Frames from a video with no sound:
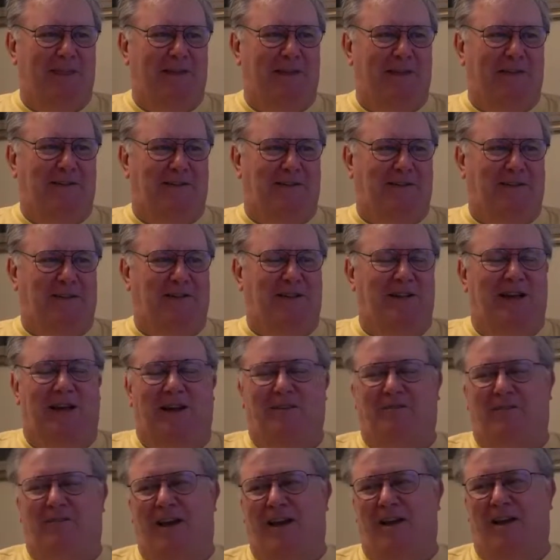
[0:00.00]
She's not
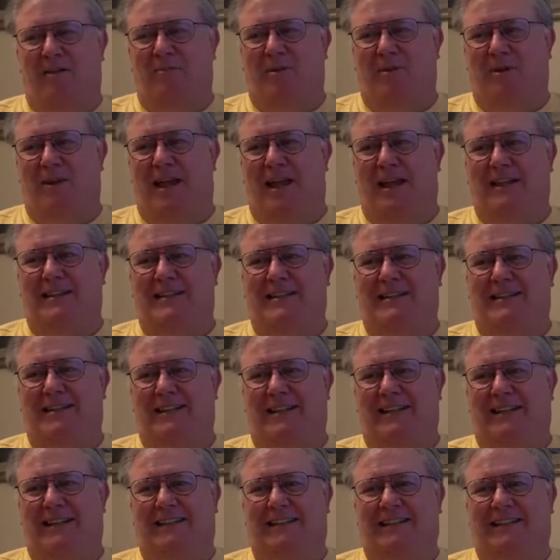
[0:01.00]
available. That's
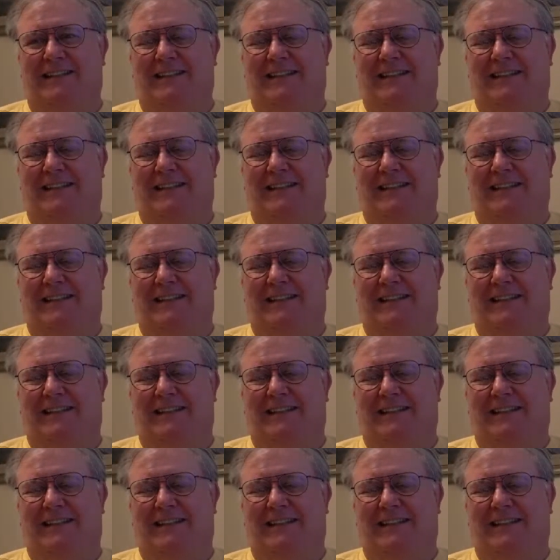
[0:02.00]
the